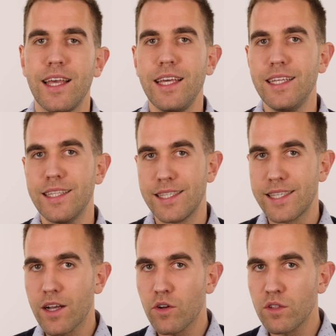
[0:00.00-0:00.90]
In the
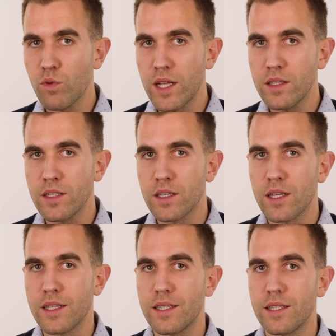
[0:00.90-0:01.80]
second one,
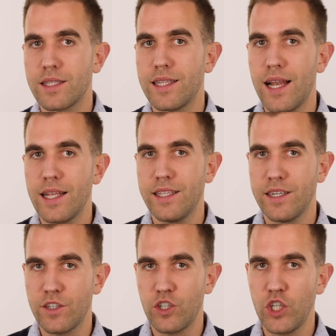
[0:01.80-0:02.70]
the
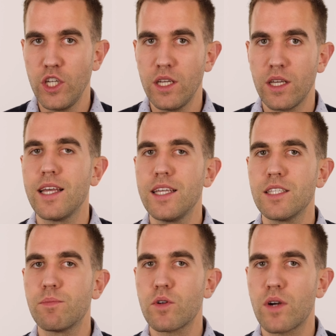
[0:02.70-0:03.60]
letter C
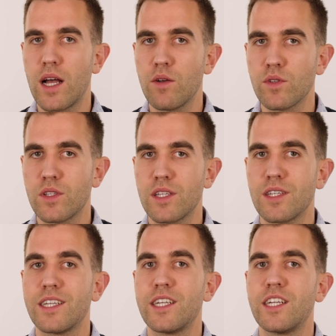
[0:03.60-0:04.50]
is pronounced
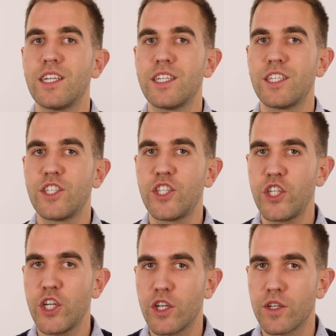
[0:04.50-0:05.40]

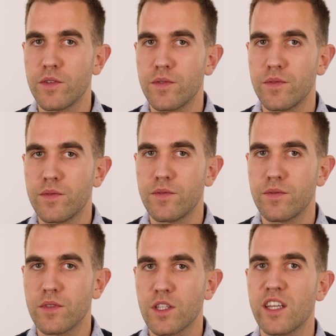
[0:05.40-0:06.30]
Ch.
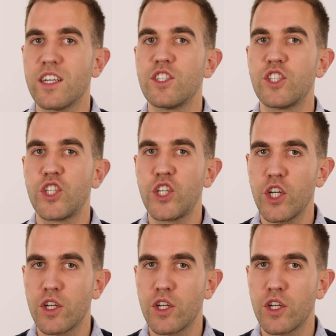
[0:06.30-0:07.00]
Ch.